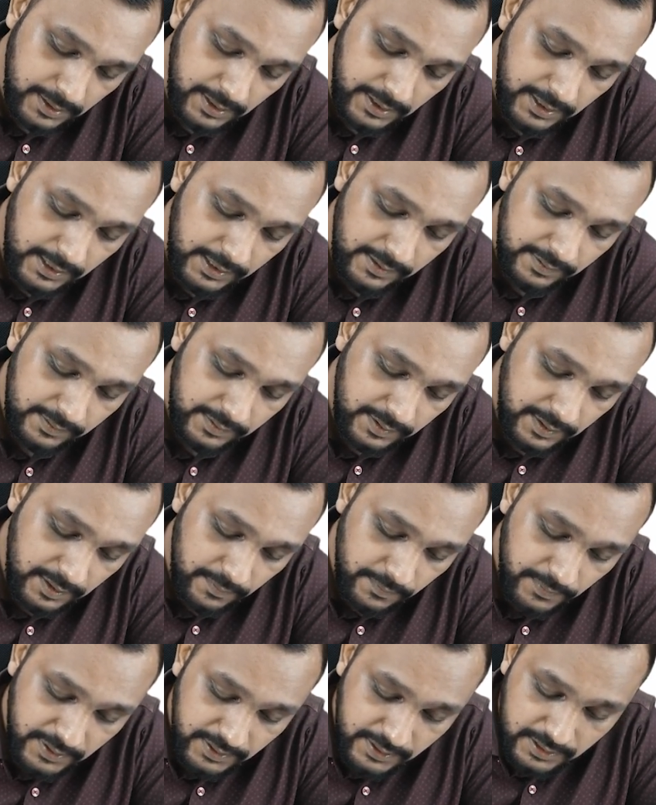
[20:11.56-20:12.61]
It is seen in
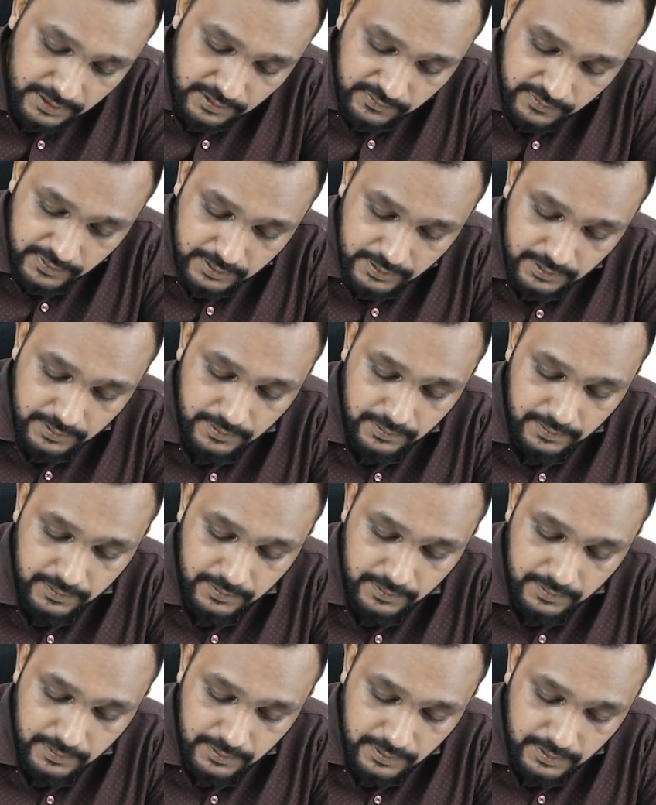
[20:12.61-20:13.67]
patients with
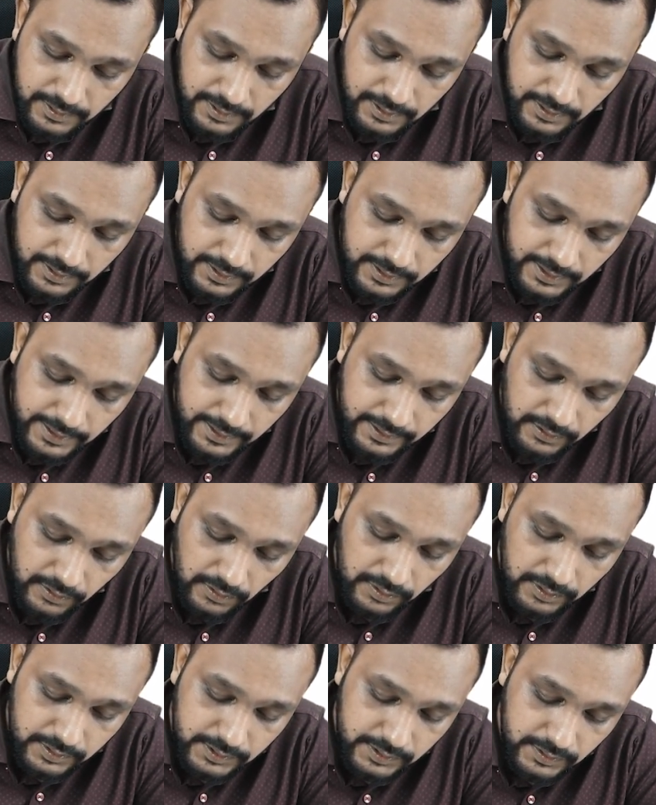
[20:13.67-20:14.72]

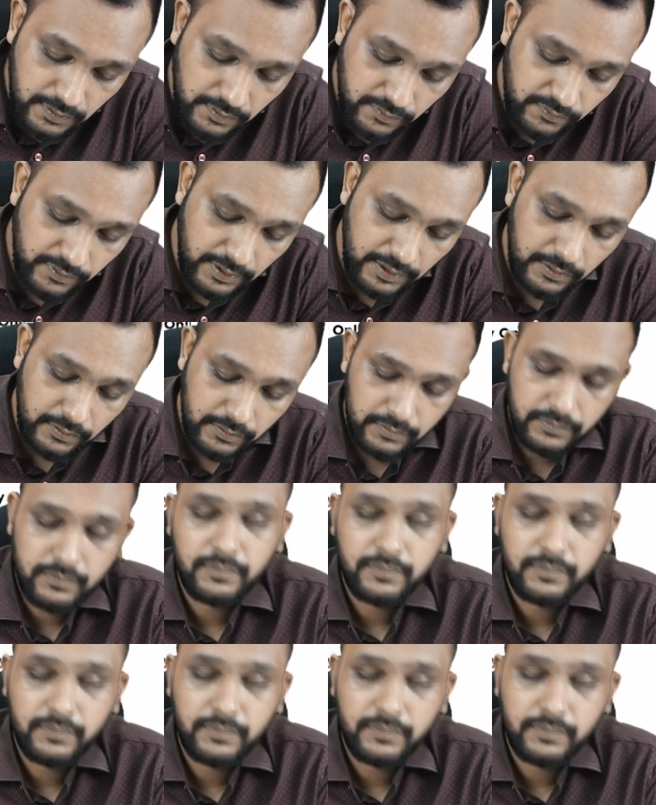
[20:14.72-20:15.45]
tetralogy of Fallot.